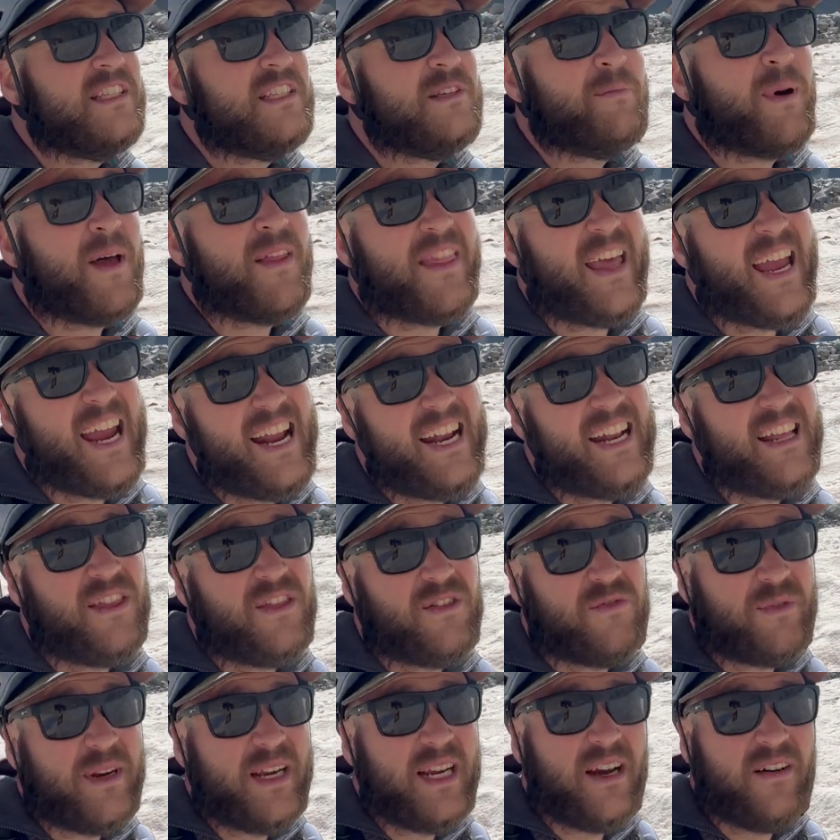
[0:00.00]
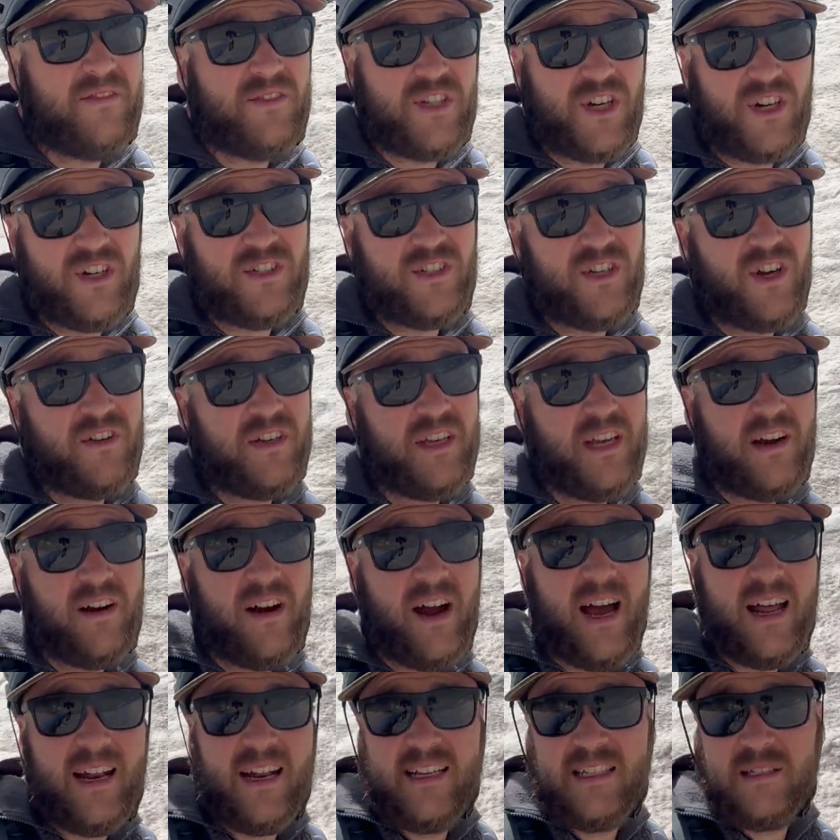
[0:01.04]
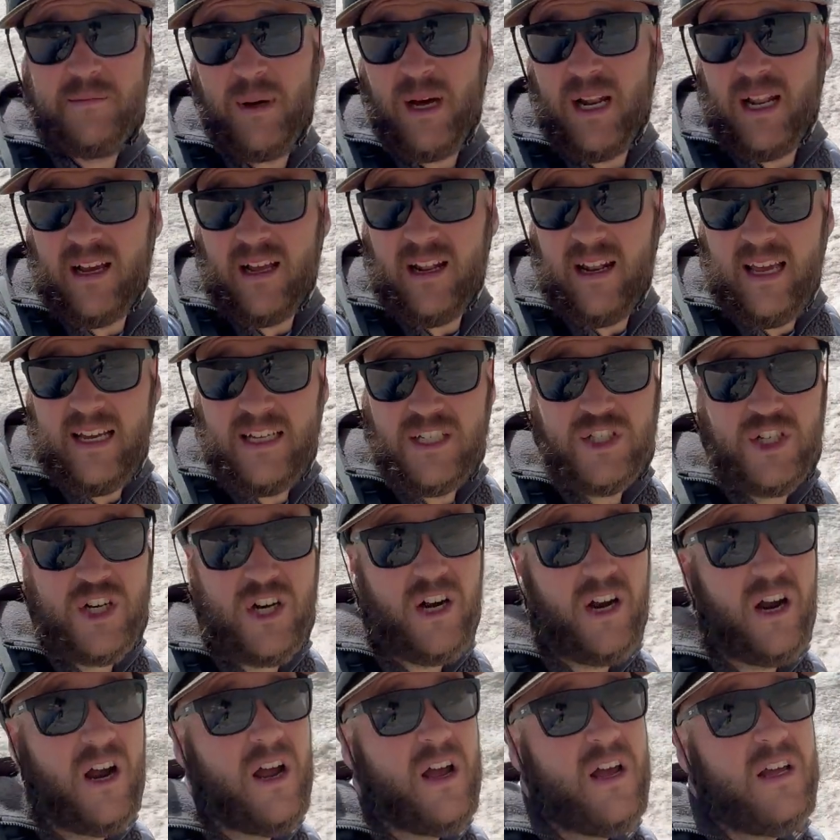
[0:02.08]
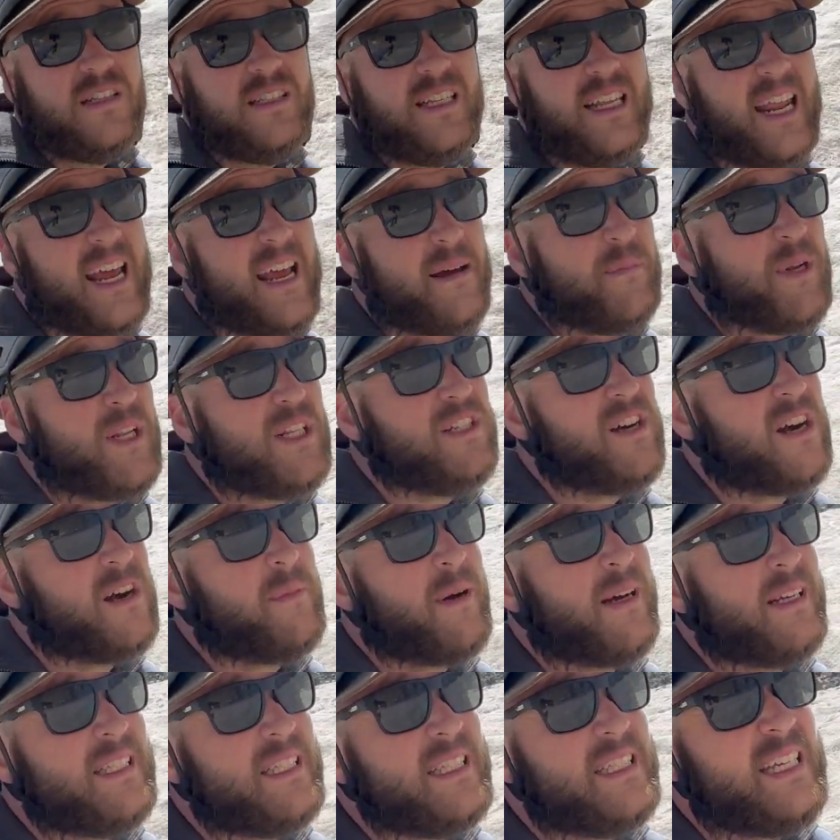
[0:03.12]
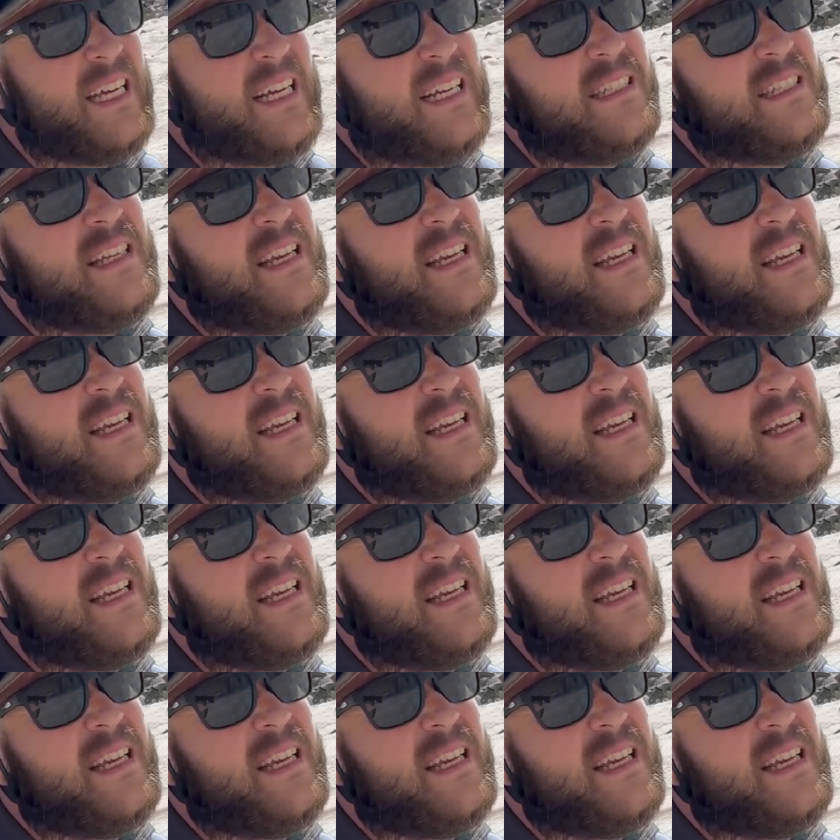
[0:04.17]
is month 83 of Turns All Year on Isebelle Glacier. Today I'm going to talk about 6